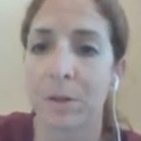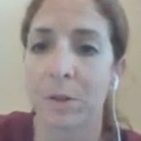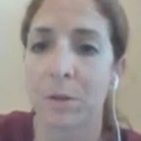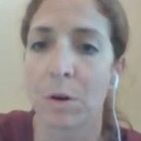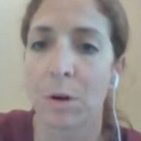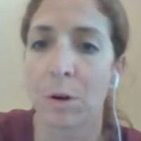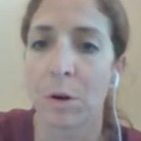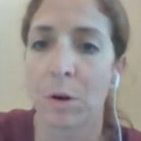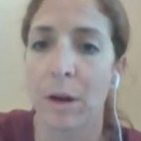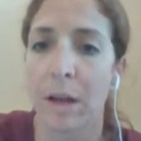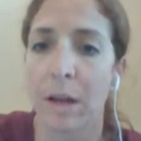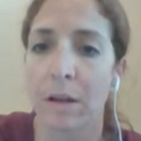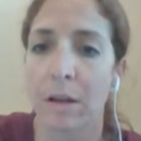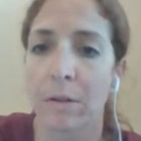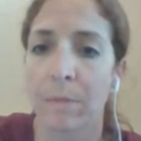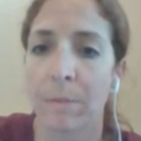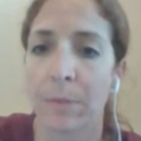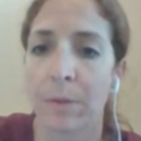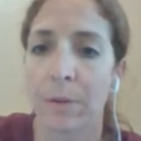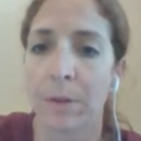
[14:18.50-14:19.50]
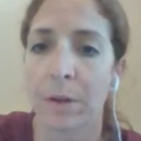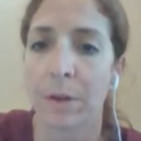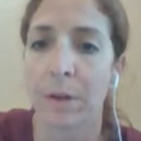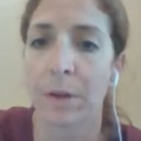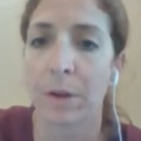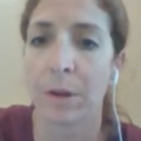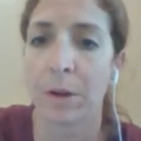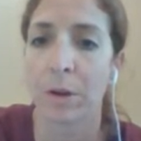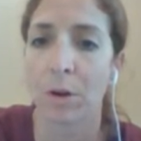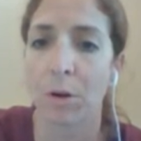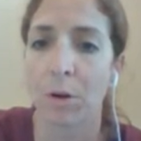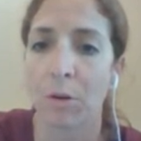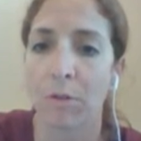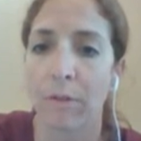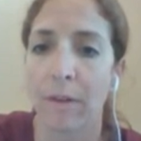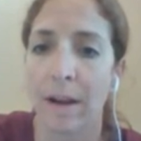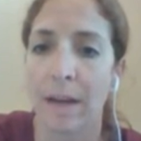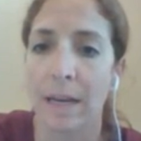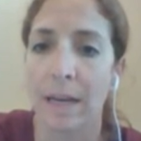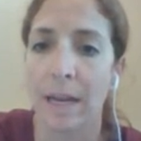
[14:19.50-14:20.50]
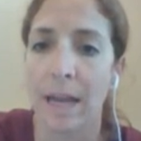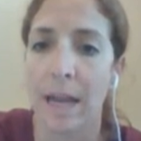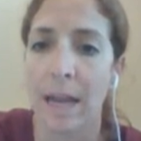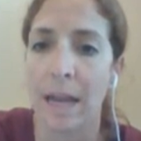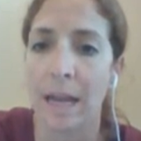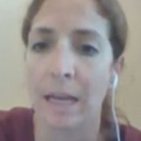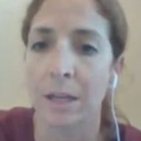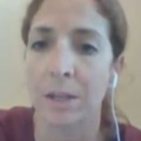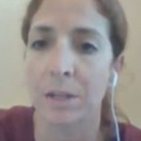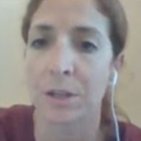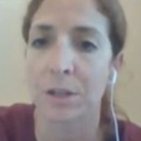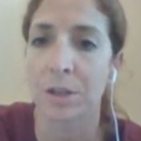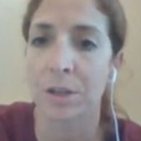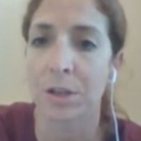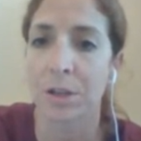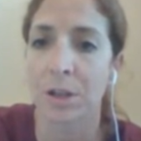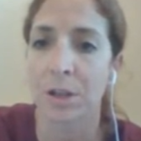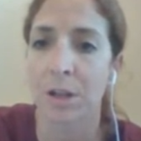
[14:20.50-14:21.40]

So I'll go ahead and go find h